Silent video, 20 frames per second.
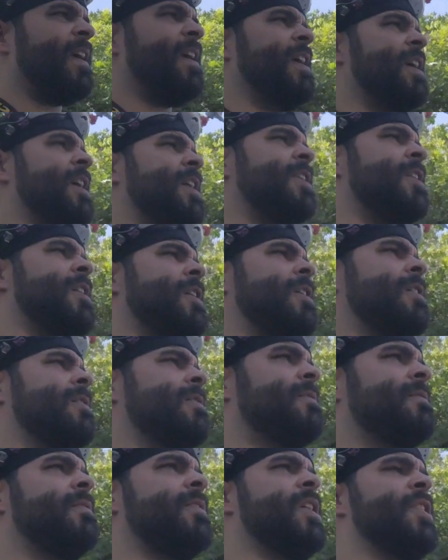And uh,
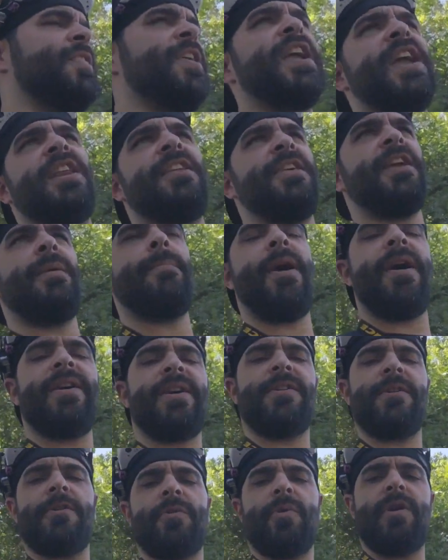didn't think anything about it
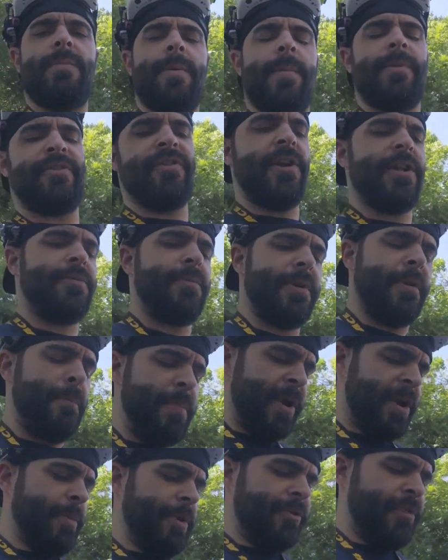because I was worried about my transmitter.
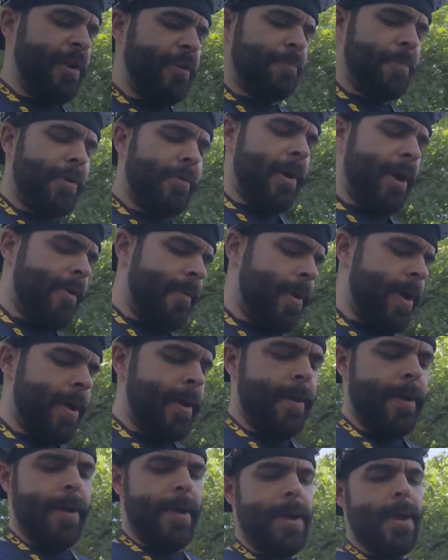Pick up my transmitter right away.
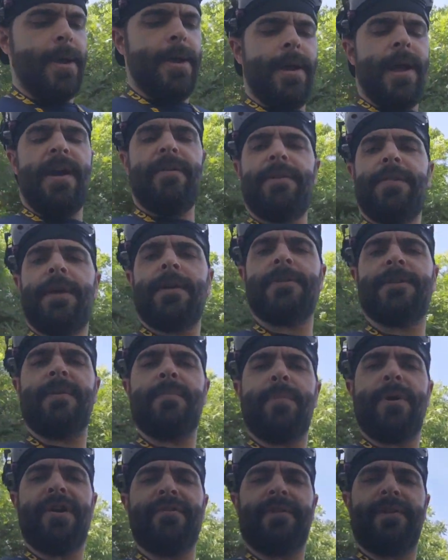Everything
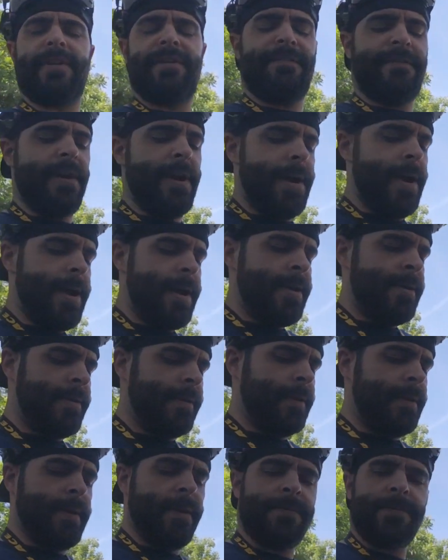seemed perfectly fine.
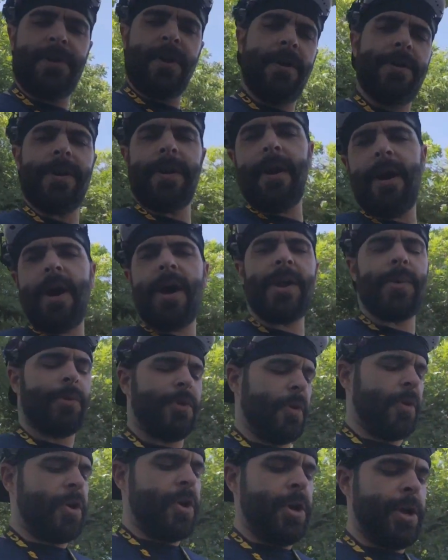You know, turned it on. It
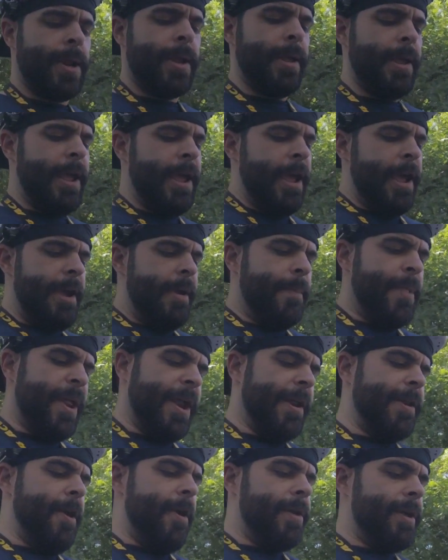was all good. But then
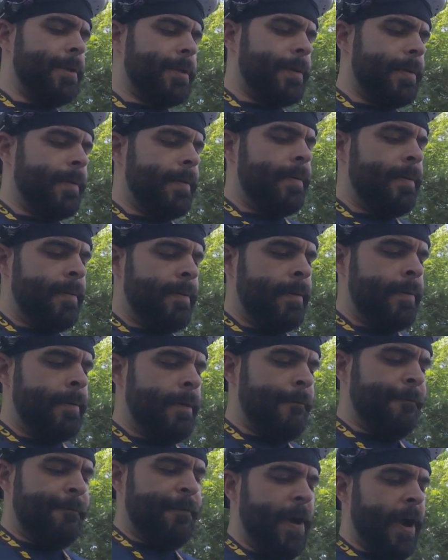I noticed,
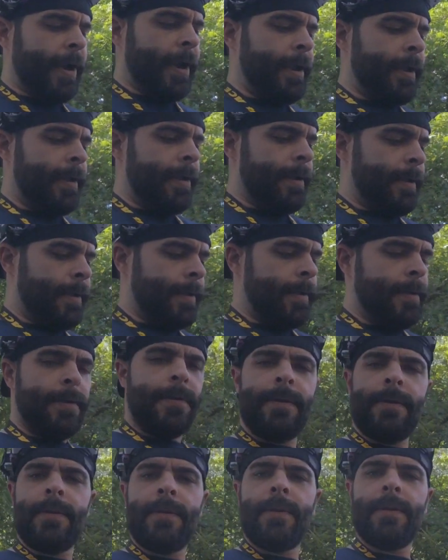oh fuck,
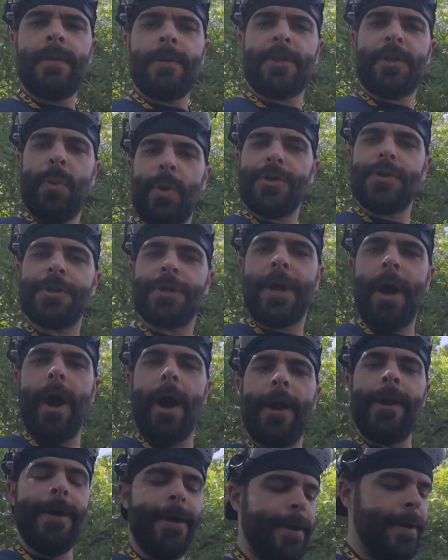the switch is
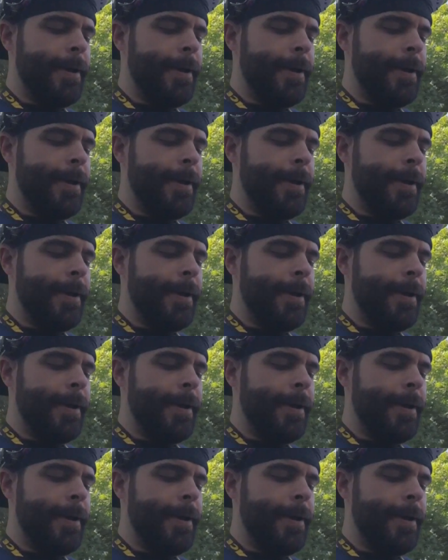gone.